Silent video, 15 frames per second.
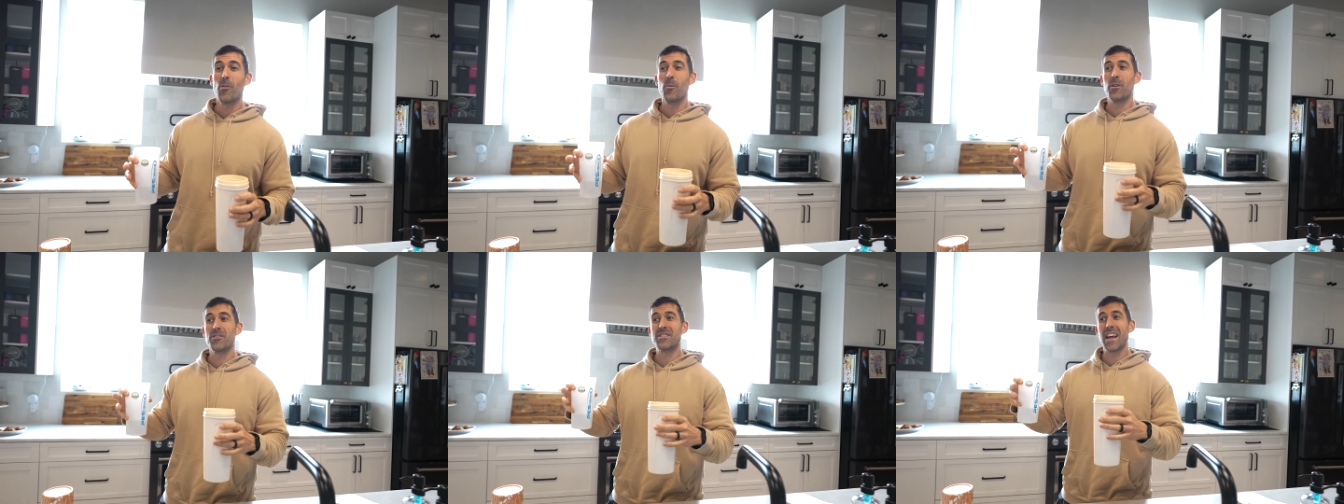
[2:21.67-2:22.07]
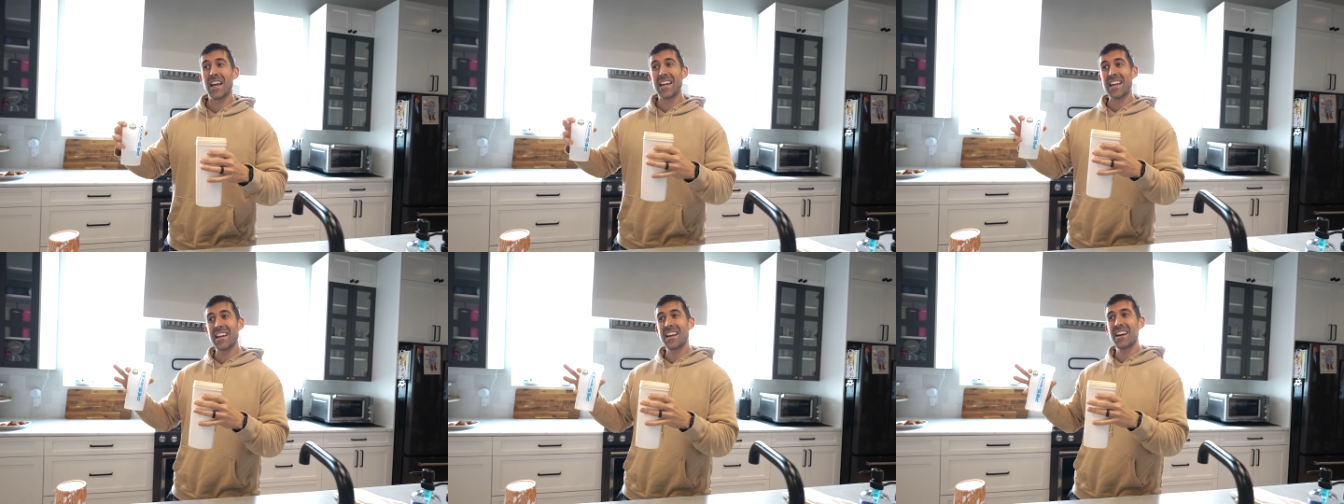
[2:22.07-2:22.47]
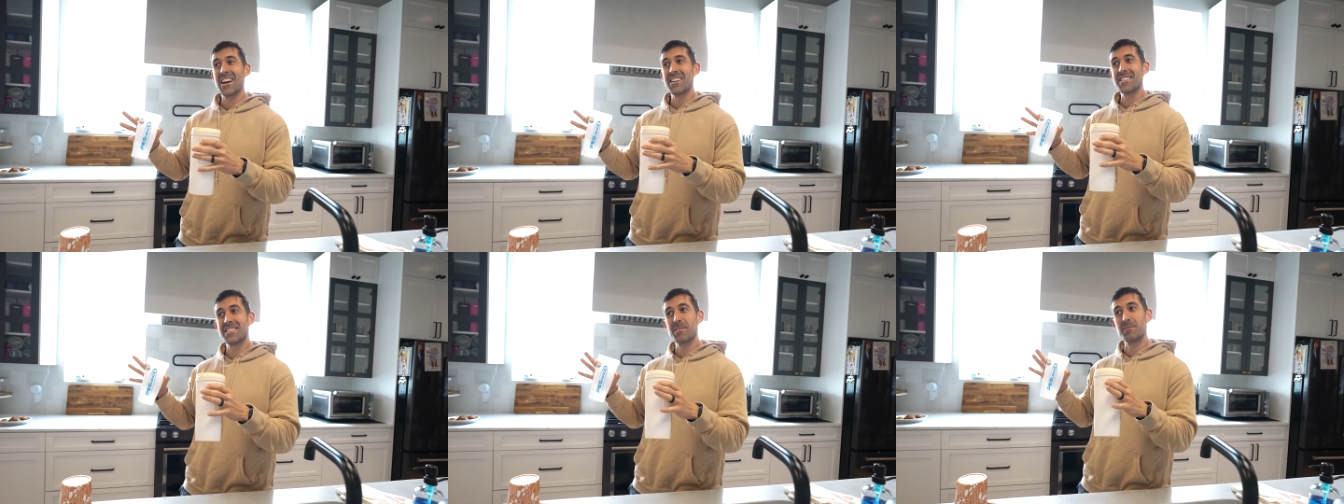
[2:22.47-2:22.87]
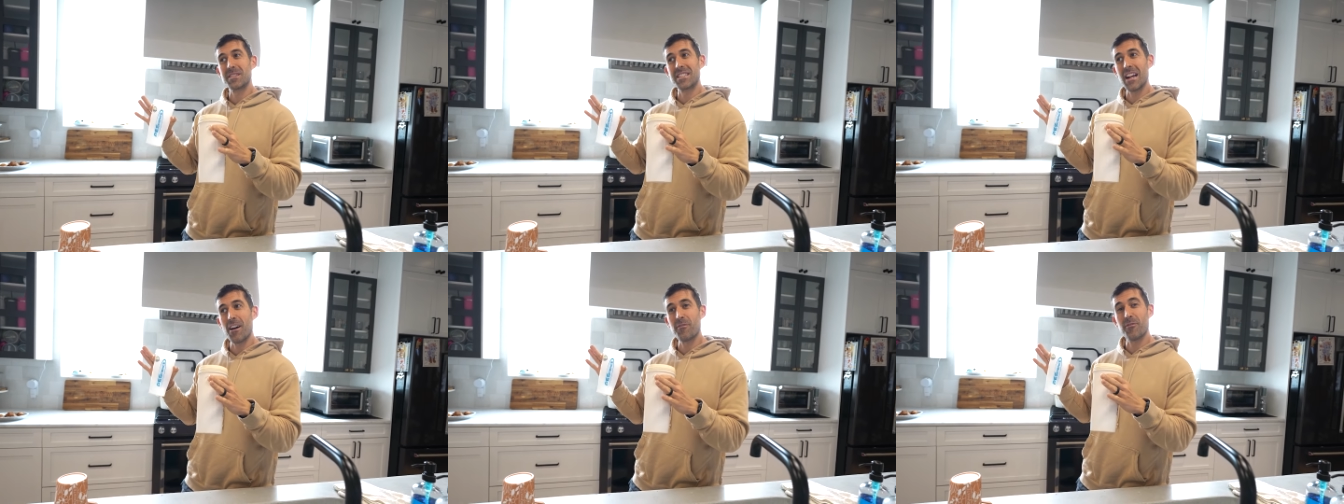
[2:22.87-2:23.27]
We're taking some
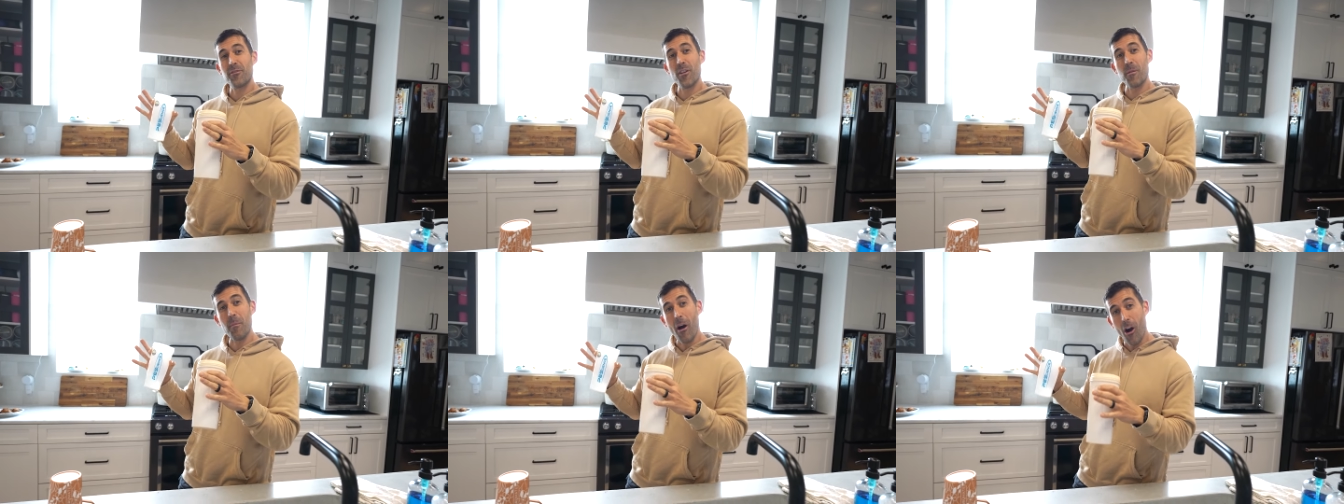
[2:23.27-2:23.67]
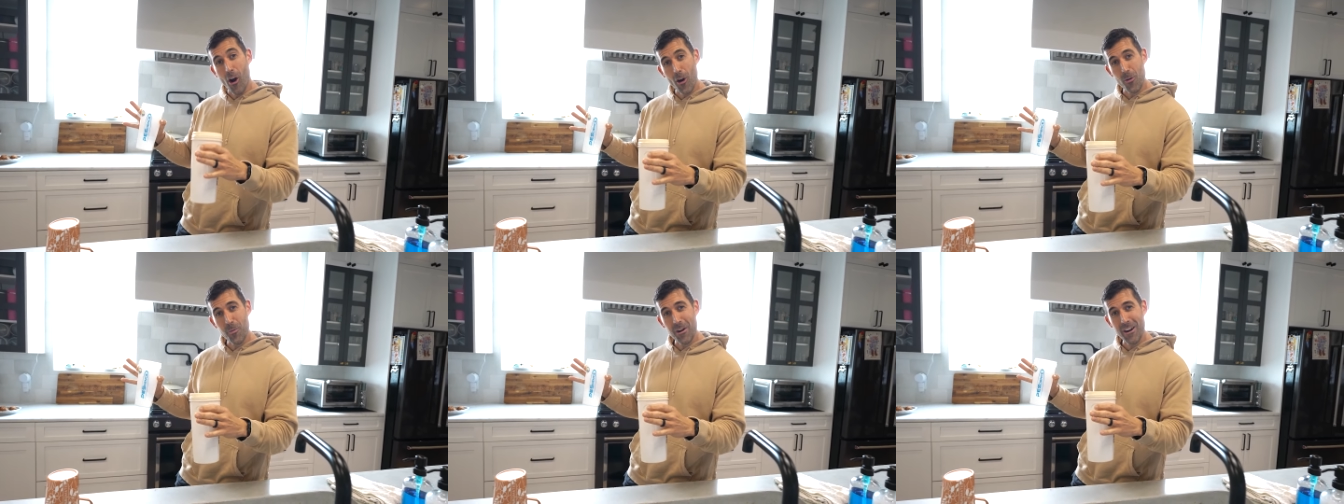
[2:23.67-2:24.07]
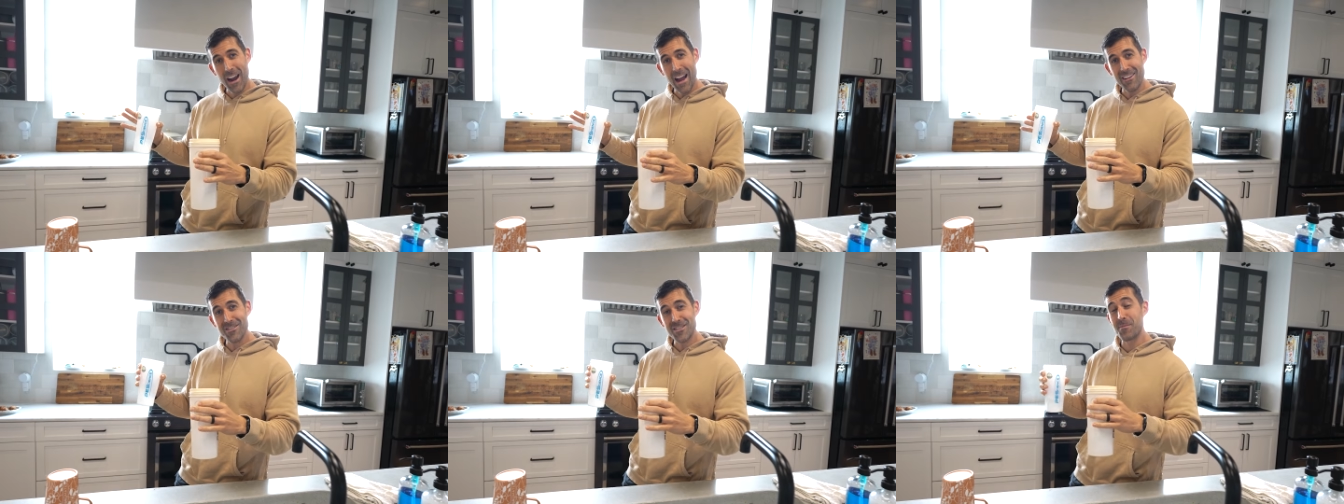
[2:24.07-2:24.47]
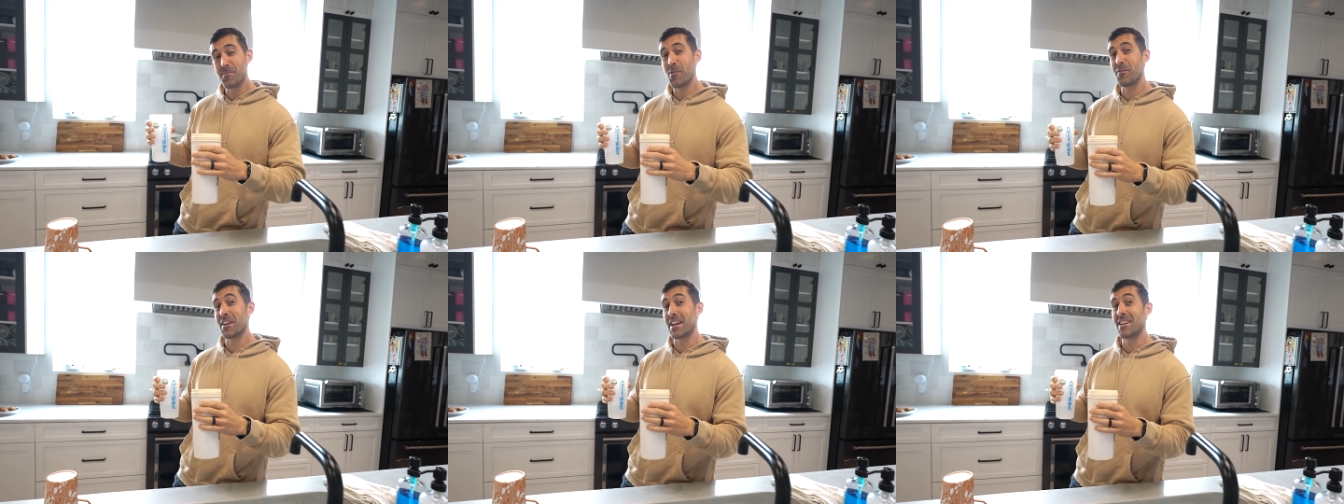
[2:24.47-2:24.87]
stuff from our warehouse and
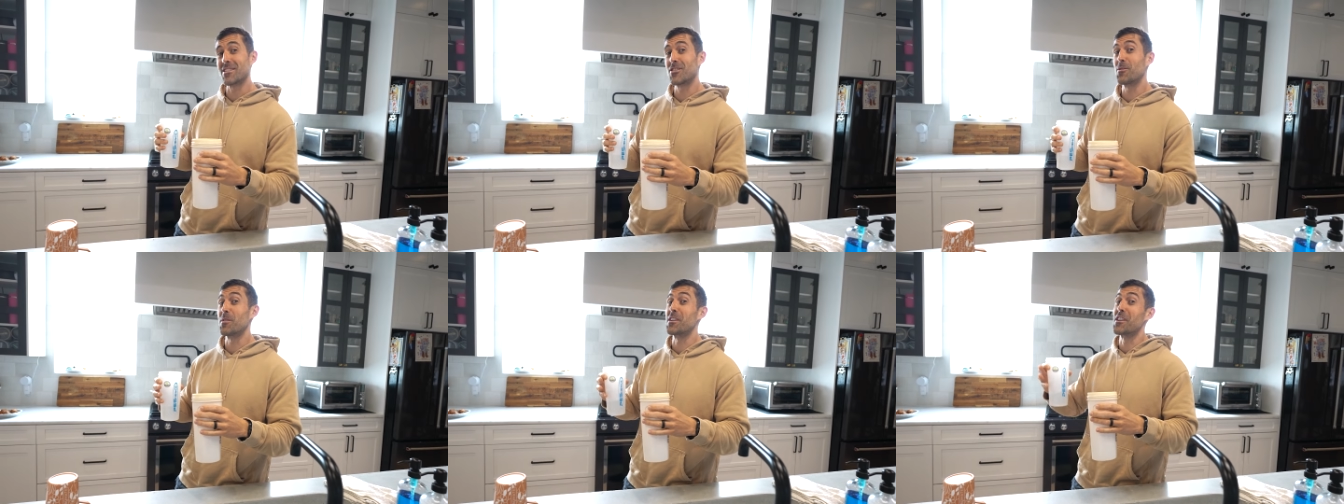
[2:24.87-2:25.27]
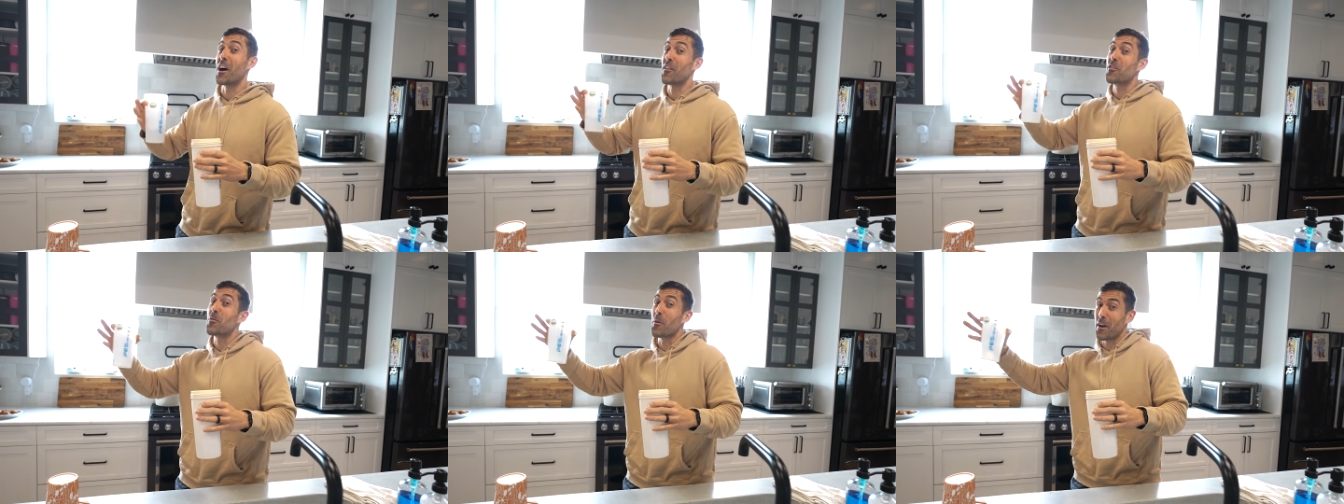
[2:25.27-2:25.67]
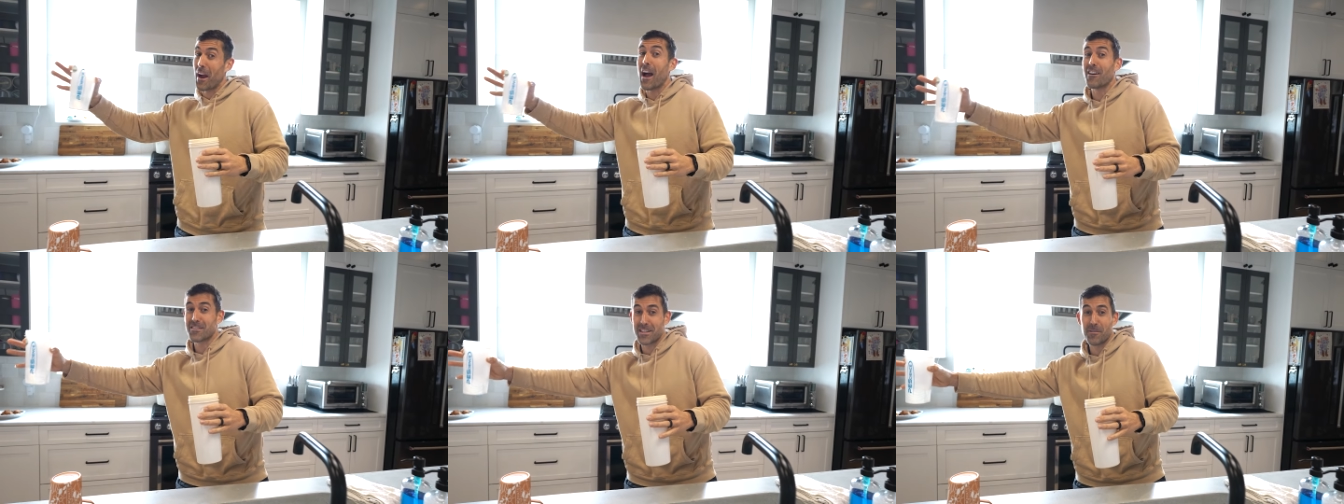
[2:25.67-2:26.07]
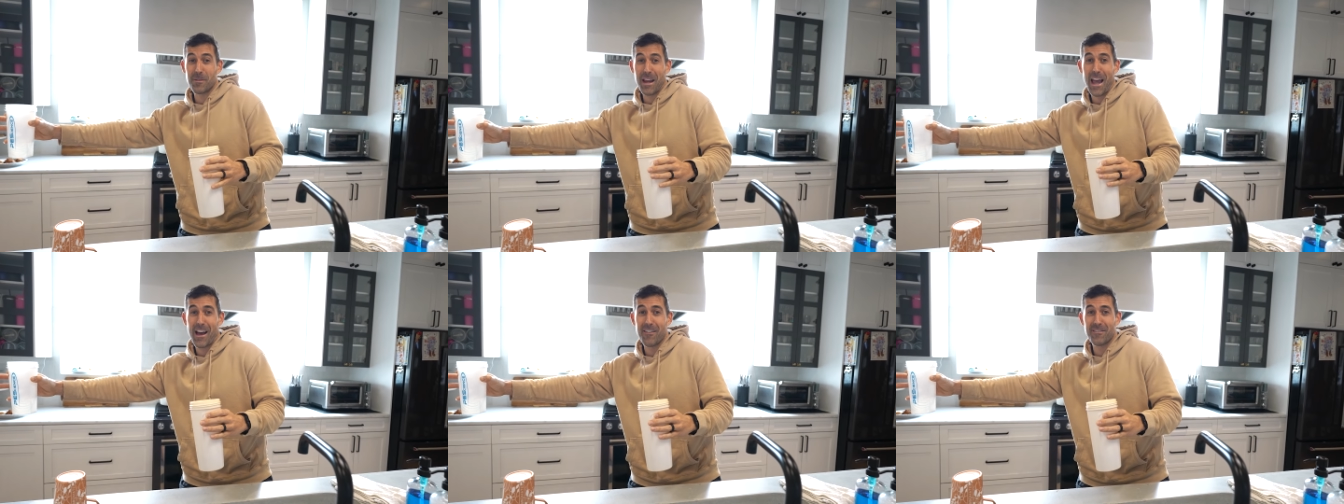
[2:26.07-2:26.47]
moving it to another warehouse that
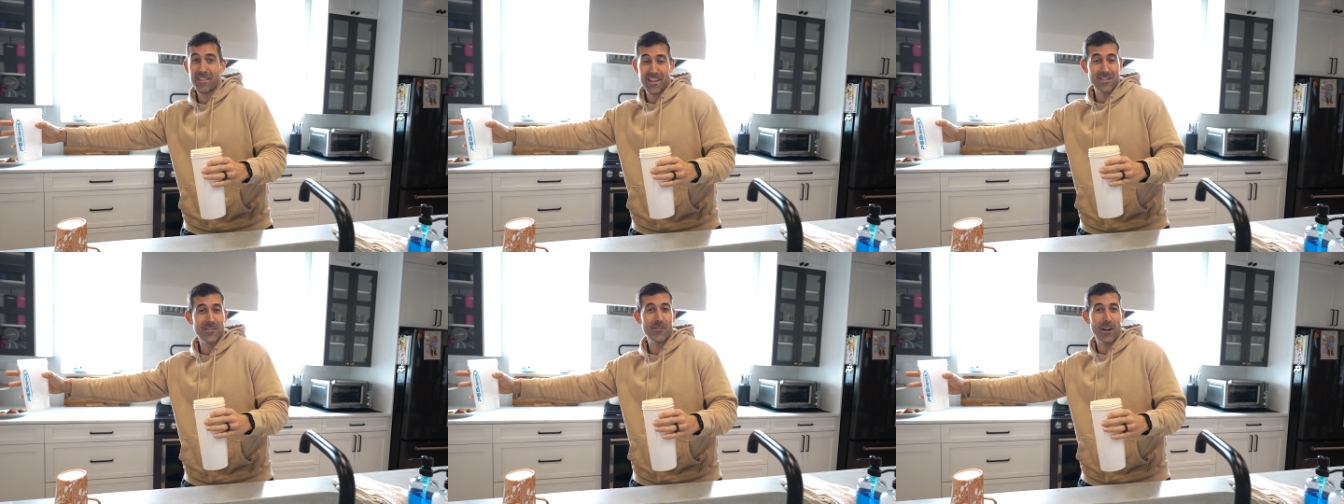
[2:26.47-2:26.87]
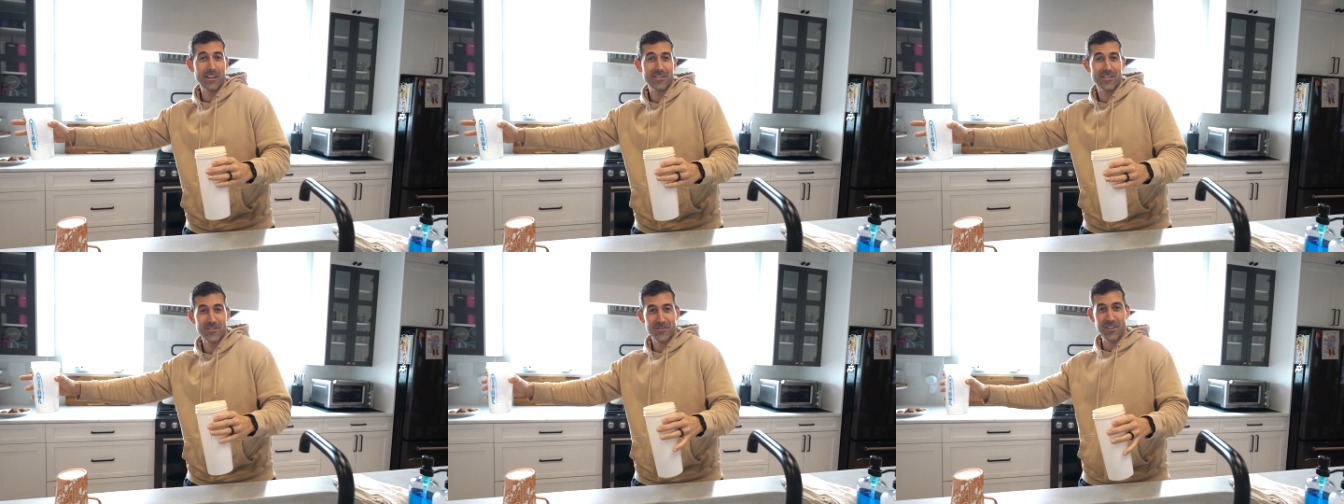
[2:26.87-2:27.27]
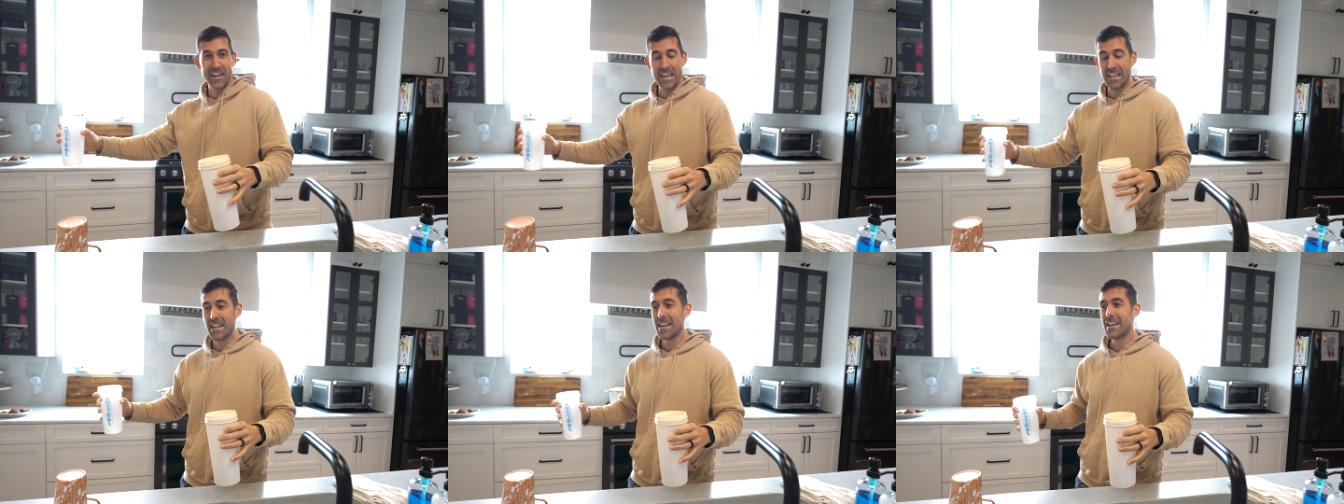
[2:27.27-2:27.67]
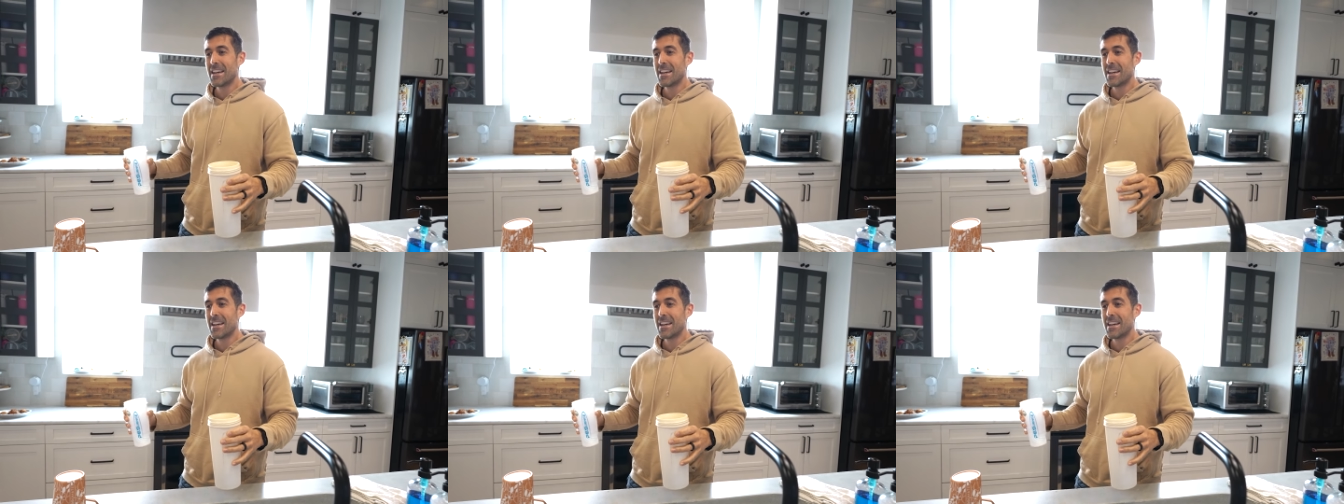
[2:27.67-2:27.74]
we have that's across the street,